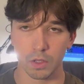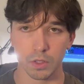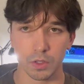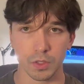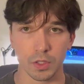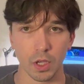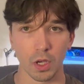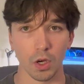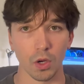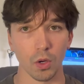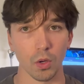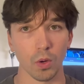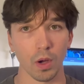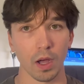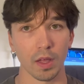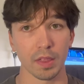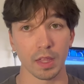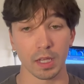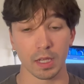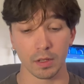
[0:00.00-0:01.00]
So I
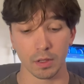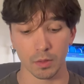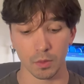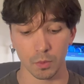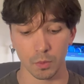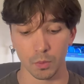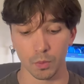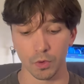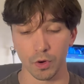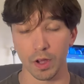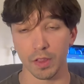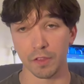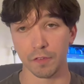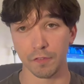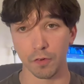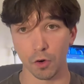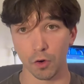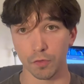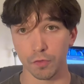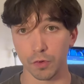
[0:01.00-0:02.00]
think we're at the
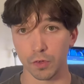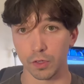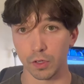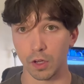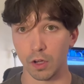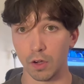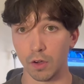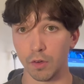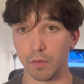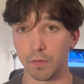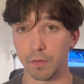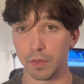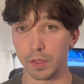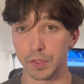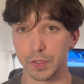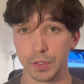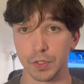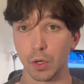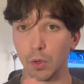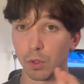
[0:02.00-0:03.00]
forefront of the
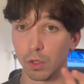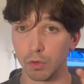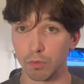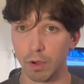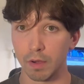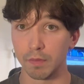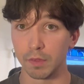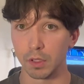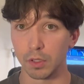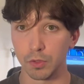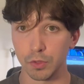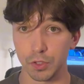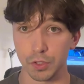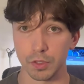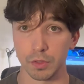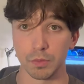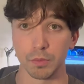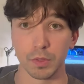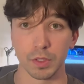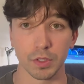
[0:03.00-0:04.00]
solar
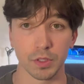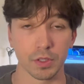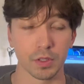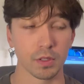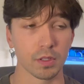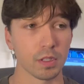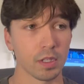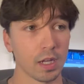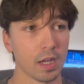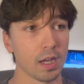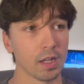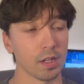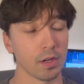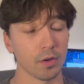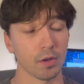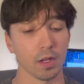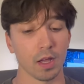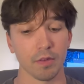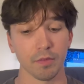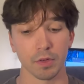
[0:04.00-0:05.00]
revolution, which, yeah, I
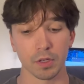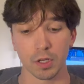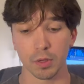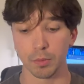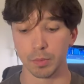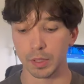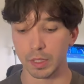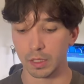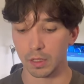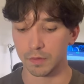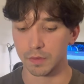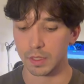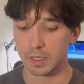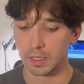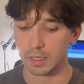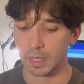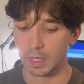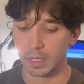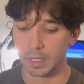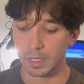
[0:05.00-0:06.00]
know every company loves to
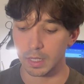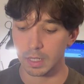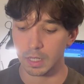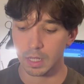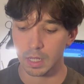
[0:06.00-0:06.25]
say it.